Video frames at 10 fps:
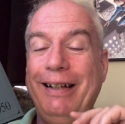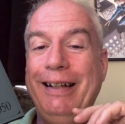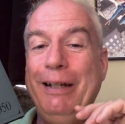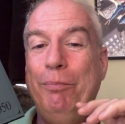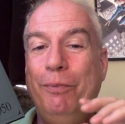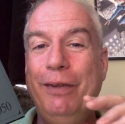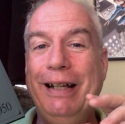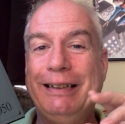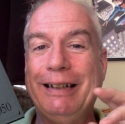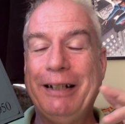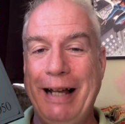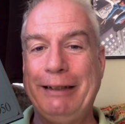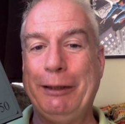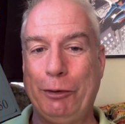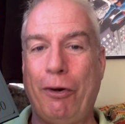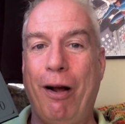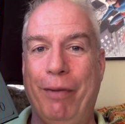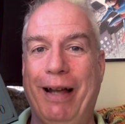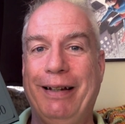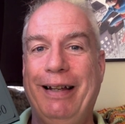He it's a classic straw
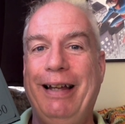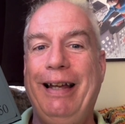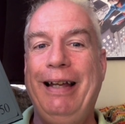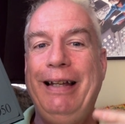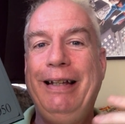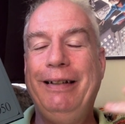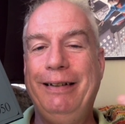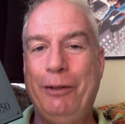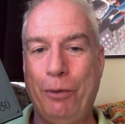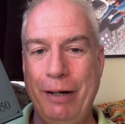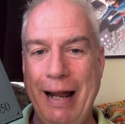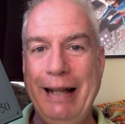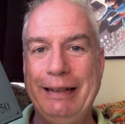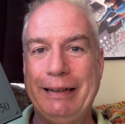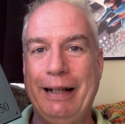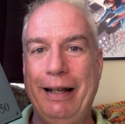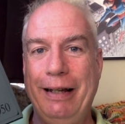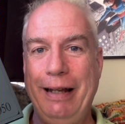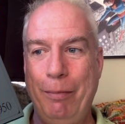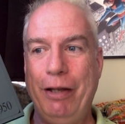man. He creates
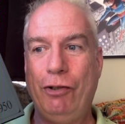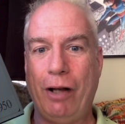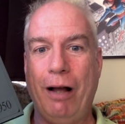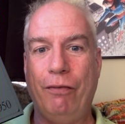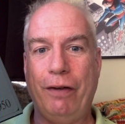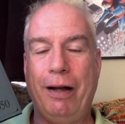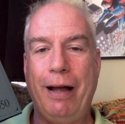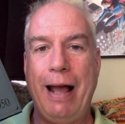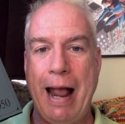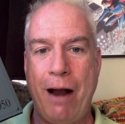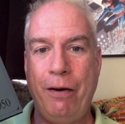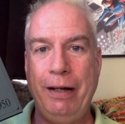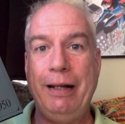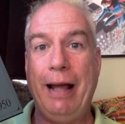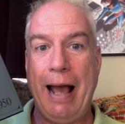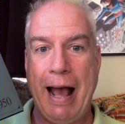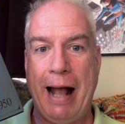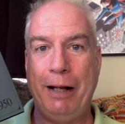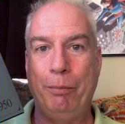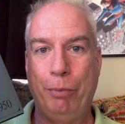an image of a harried
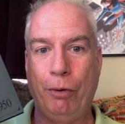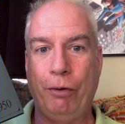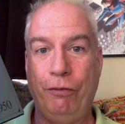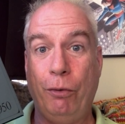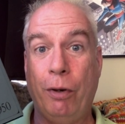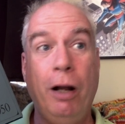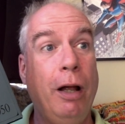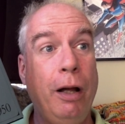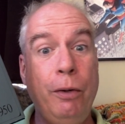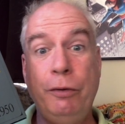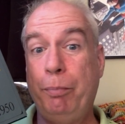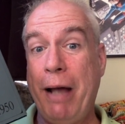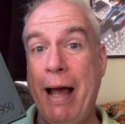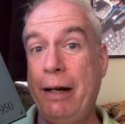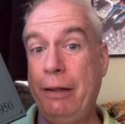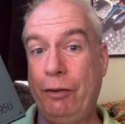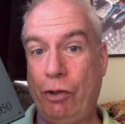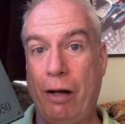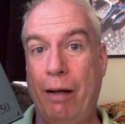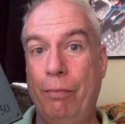hack book reviewer who's bad at his
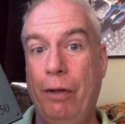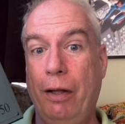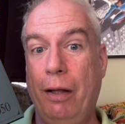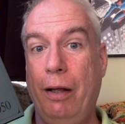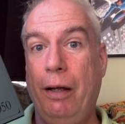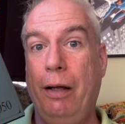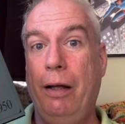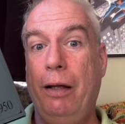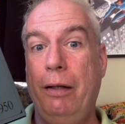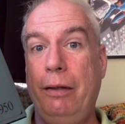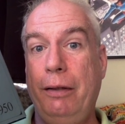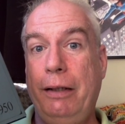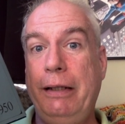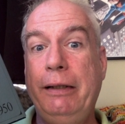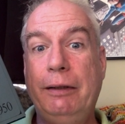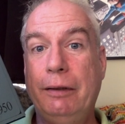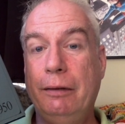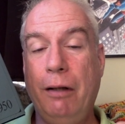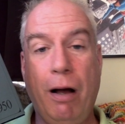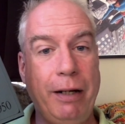job. He's
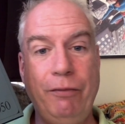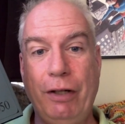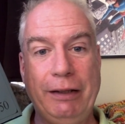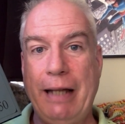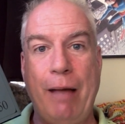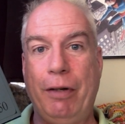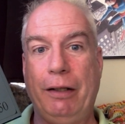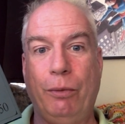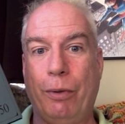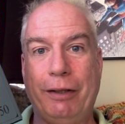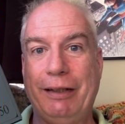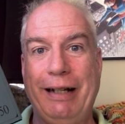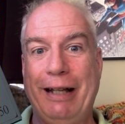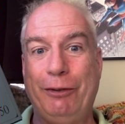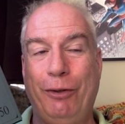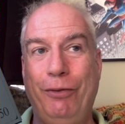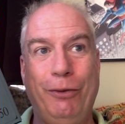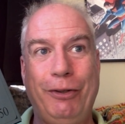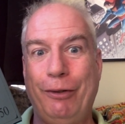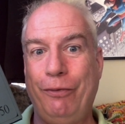not even examining the works that he has to review
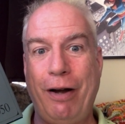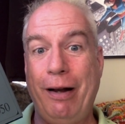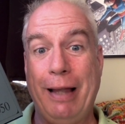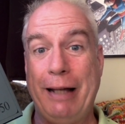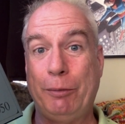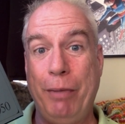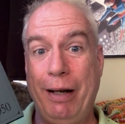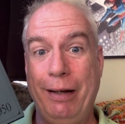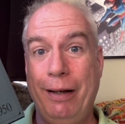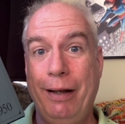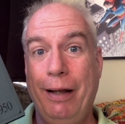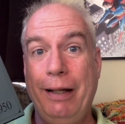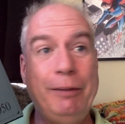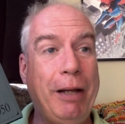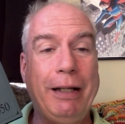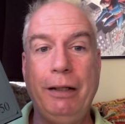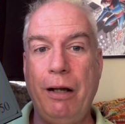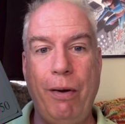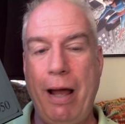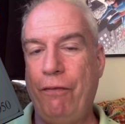until the very last minute. He's making
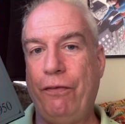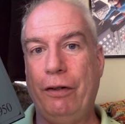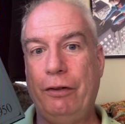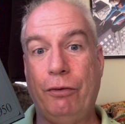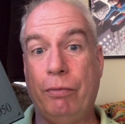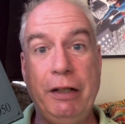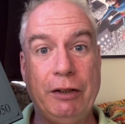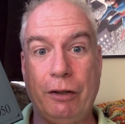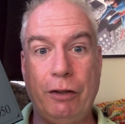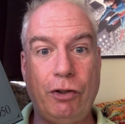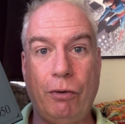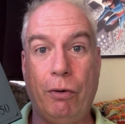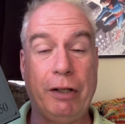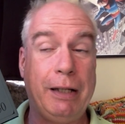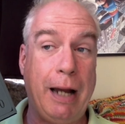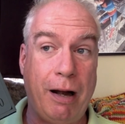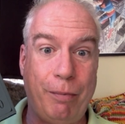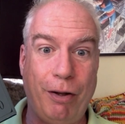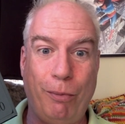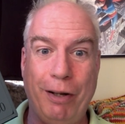no effort to research or to care
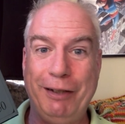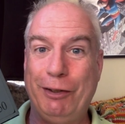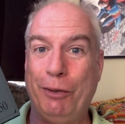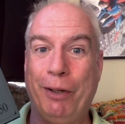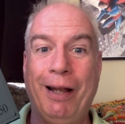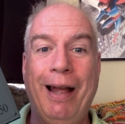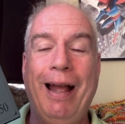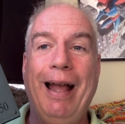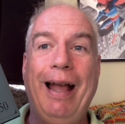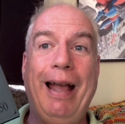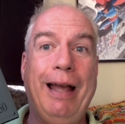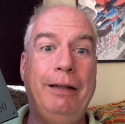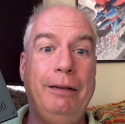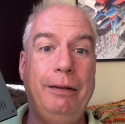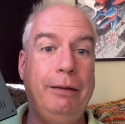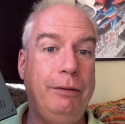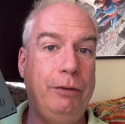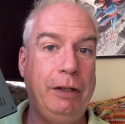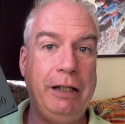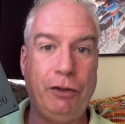about what he's doing. And
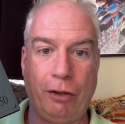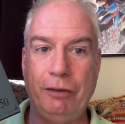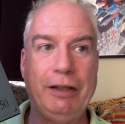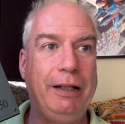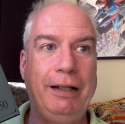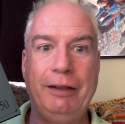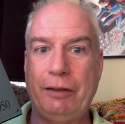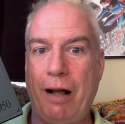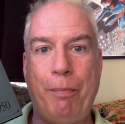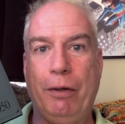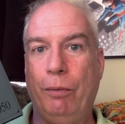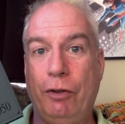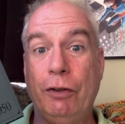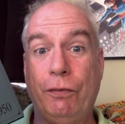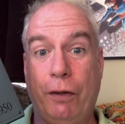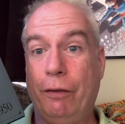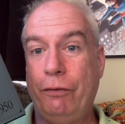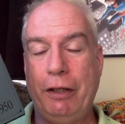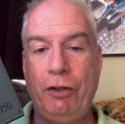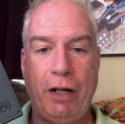he turns in his copy, which is full of
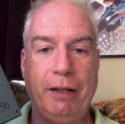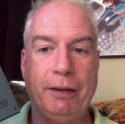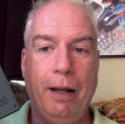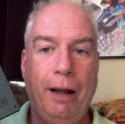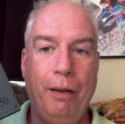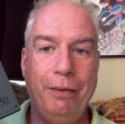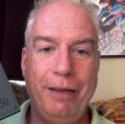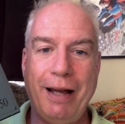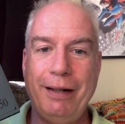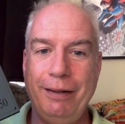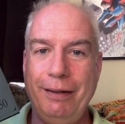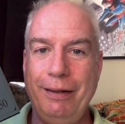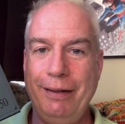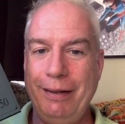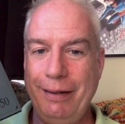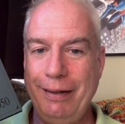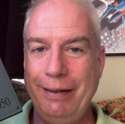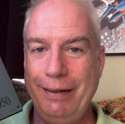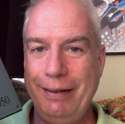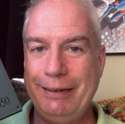cliches that
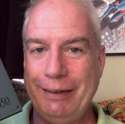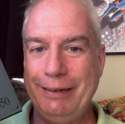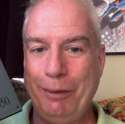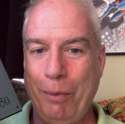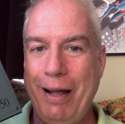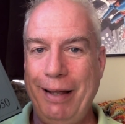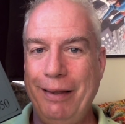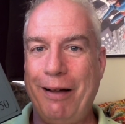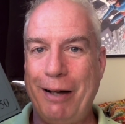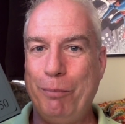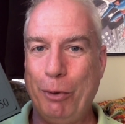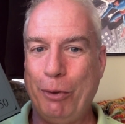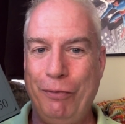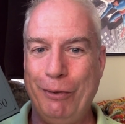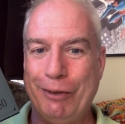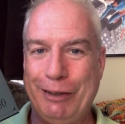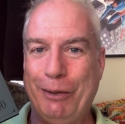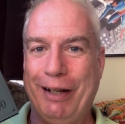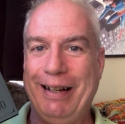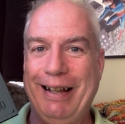isn't the way a lot of book reviewers
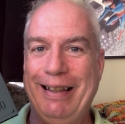do it.